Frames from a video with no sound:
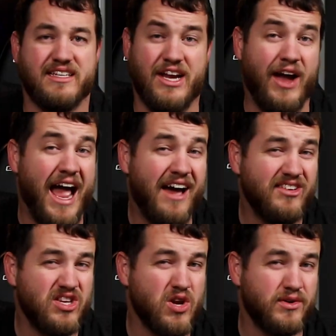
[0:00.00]
this. Now, I
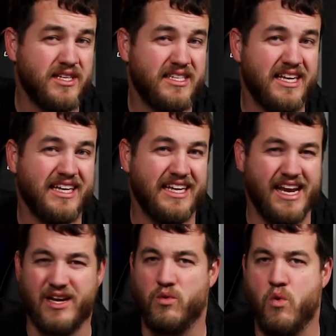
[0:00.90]
haven't noticed it
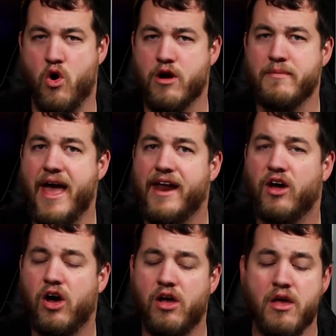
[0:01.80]
getting warm at
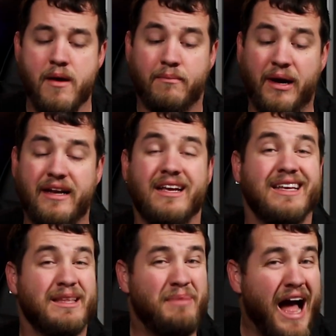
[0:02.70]
all, but
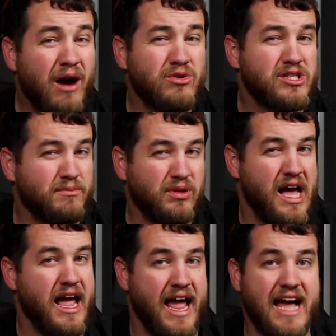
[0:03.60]
the power
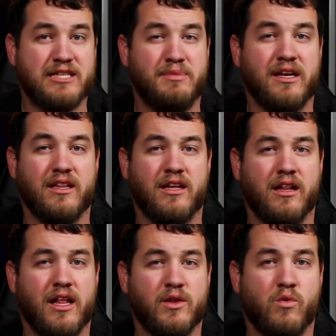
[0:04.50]
supply has been a
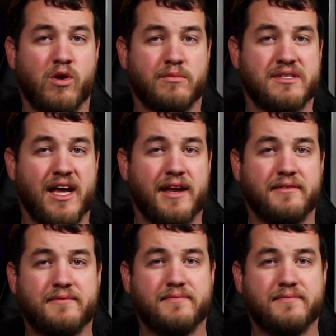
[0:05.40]
little on the warm side.